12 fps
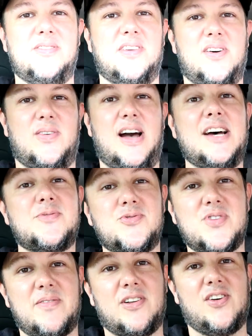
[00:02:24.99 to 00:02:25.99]
So as we're
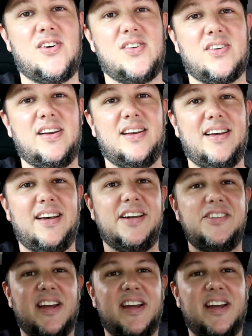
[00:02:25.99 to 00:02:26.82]
driving along,